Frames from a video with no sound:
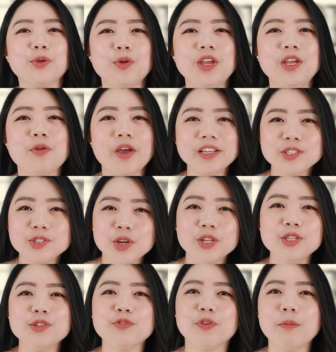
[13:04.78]
3
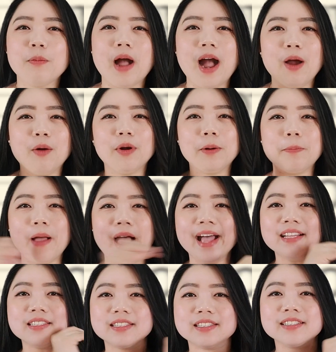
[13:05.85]
questions from our
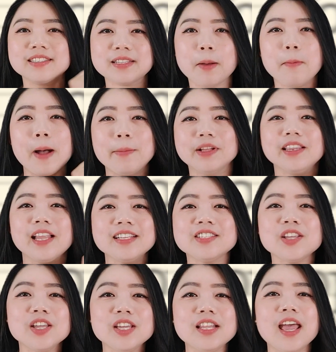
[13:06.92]
past Sababa
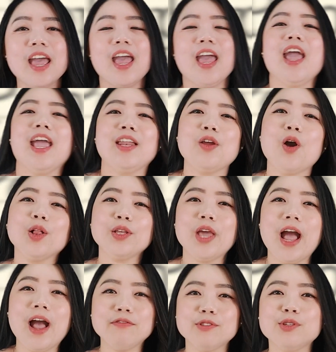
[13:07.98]
lesson. And all
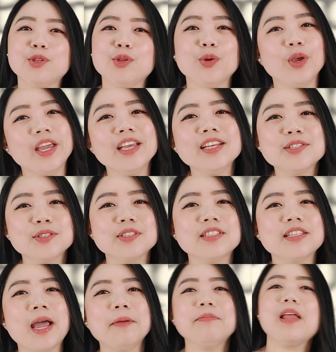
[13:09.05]
you have to do is to
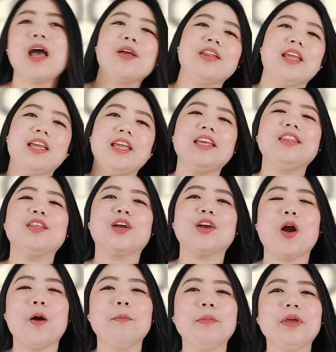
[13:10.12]
type down in the
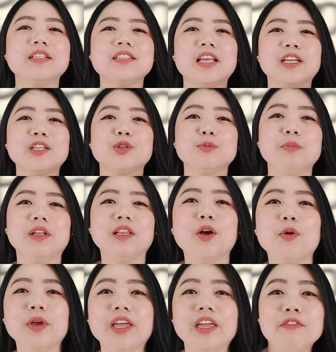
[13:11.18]
comment section
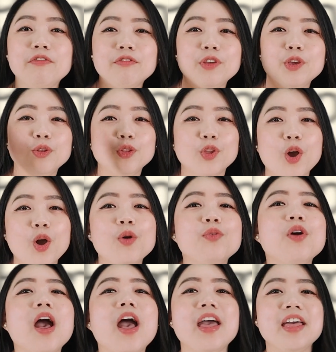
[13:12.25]
below if you
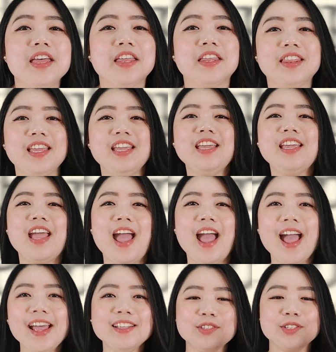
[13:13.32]
know the
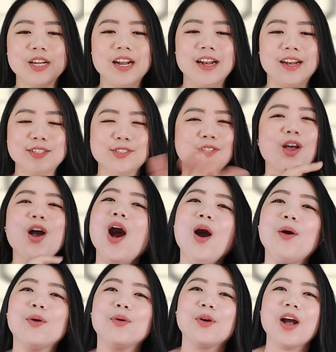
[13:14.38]
answer.
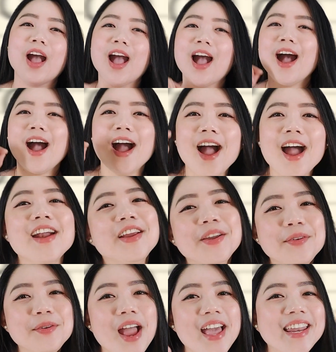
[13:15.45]
So, are
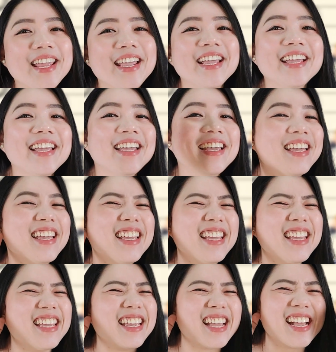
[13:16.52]
you
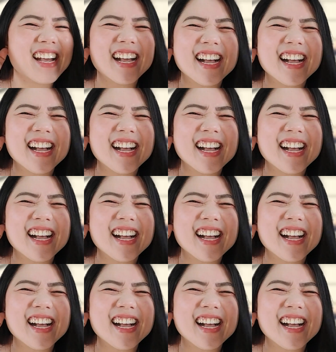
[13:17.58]
ready?